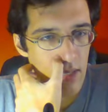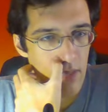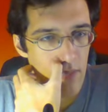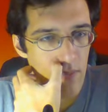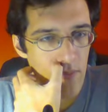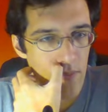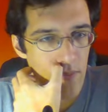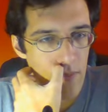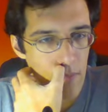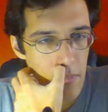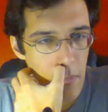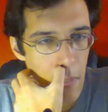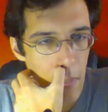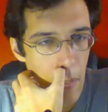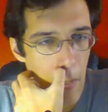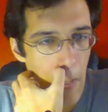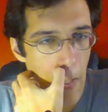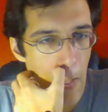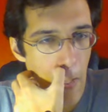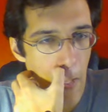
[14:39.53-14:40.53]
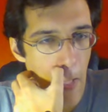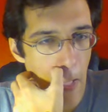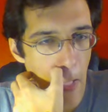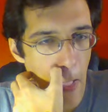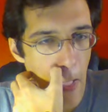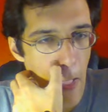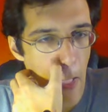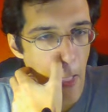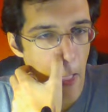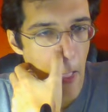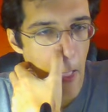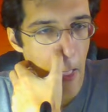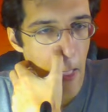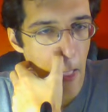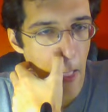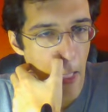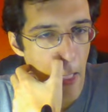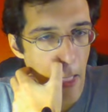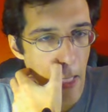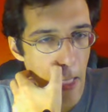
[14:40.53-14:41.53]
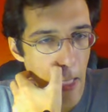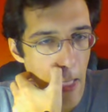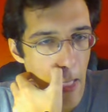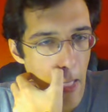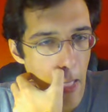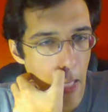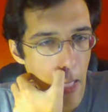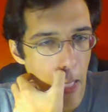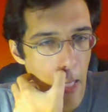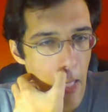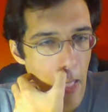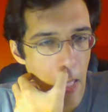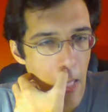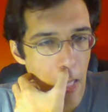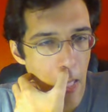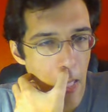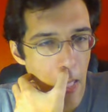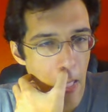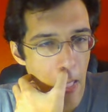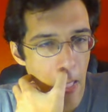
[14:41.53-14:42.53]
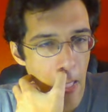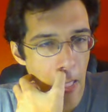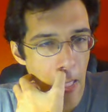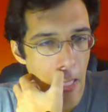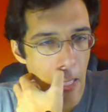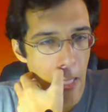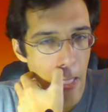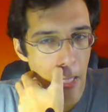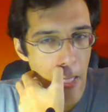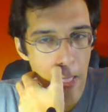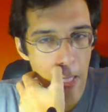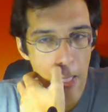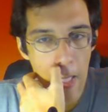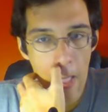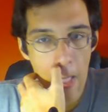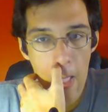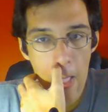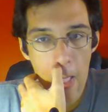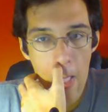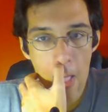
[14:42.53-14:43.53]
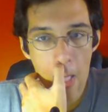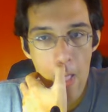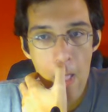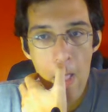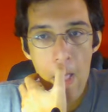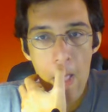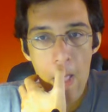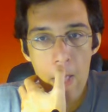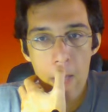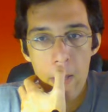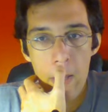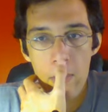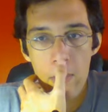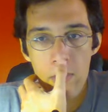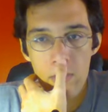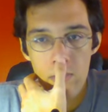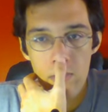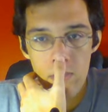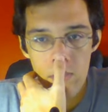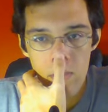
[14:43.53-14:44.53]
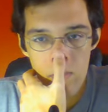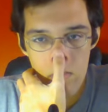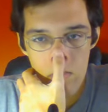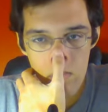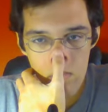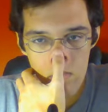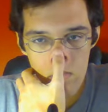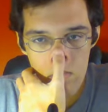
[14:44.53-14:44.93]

[no speech]